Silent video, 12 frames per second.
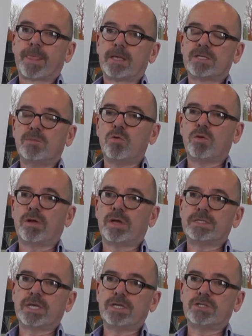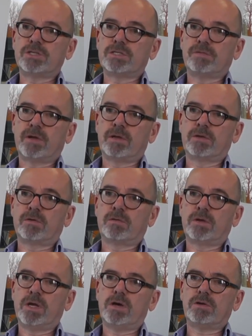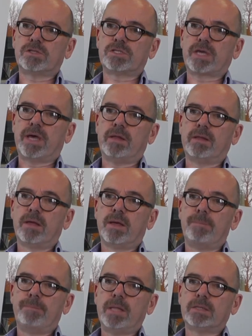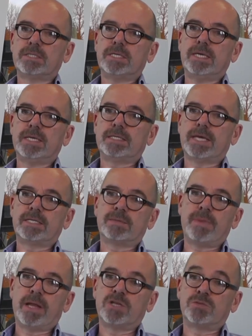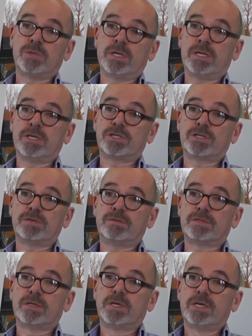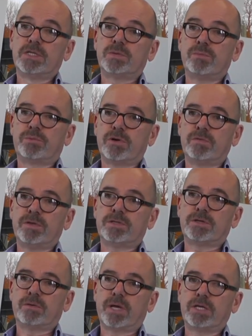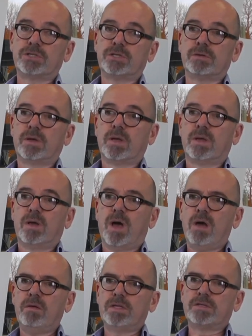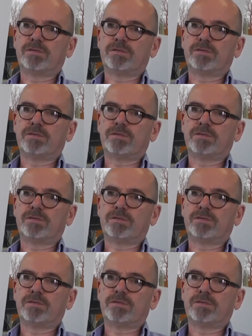some organisations have undergone large-scale, multi-year data management initiatives to improve integration, only to